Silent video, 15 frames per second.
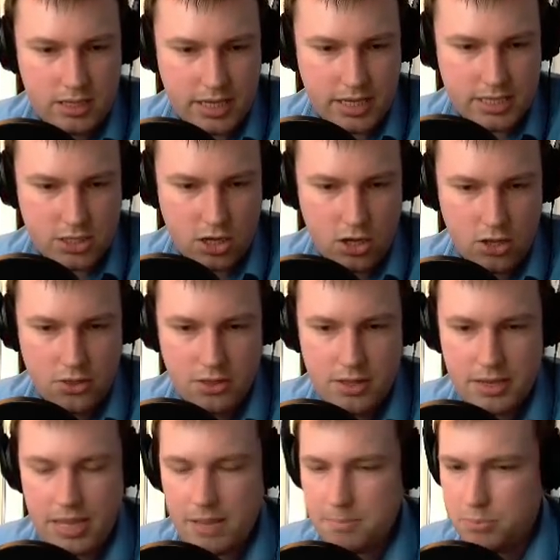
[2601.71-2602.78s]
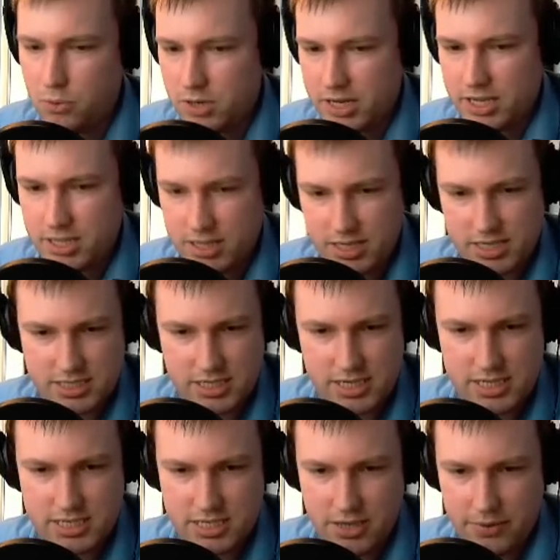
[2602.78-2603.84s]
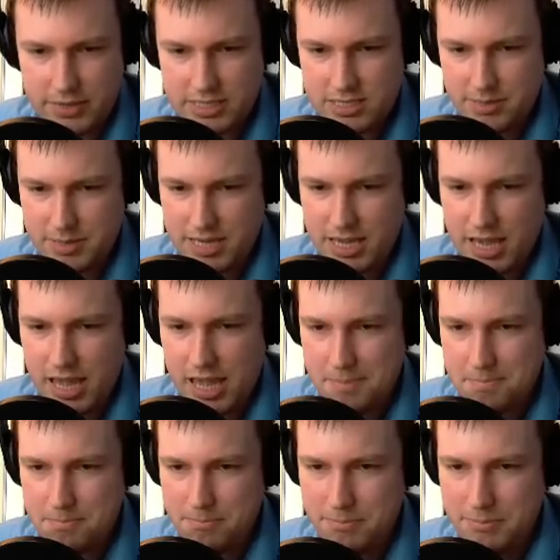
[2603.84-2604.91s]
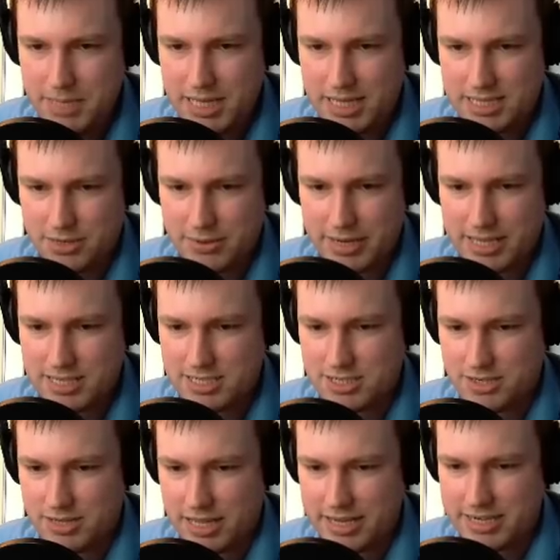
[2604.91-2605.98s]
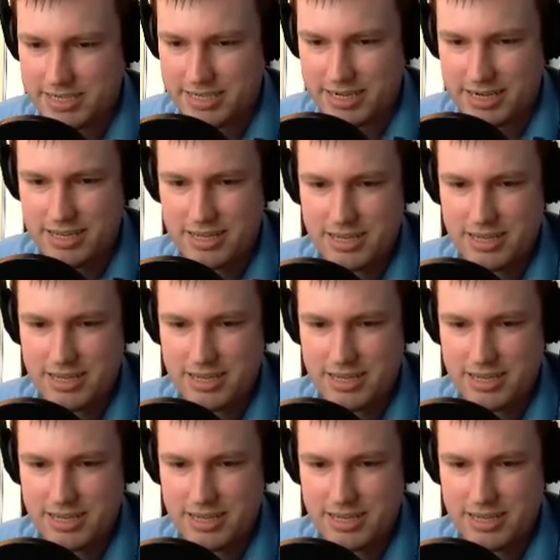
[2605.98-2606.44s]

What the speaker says: It's on the border. This is going to be a military installation.